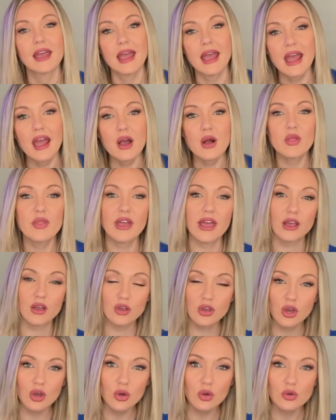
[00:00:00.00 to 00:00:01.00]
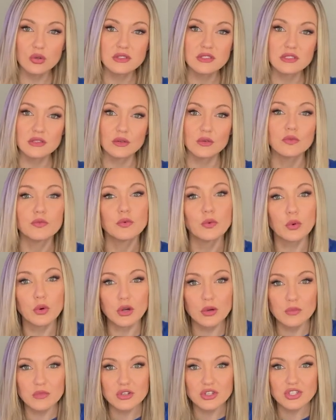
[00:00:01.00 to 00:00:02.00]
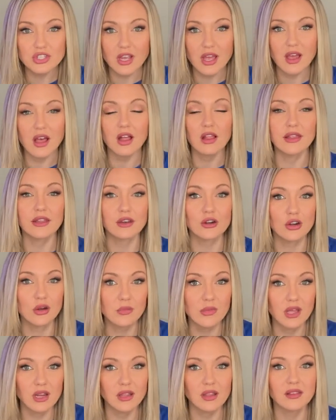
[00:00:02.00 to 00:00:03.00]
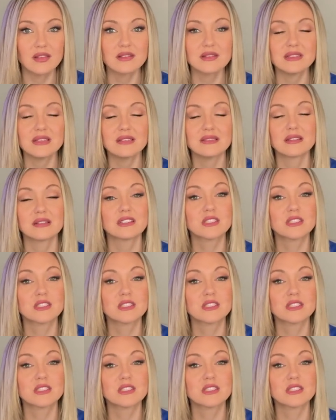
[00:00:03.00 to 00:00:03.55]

how that goes for Michelle and her men on the season,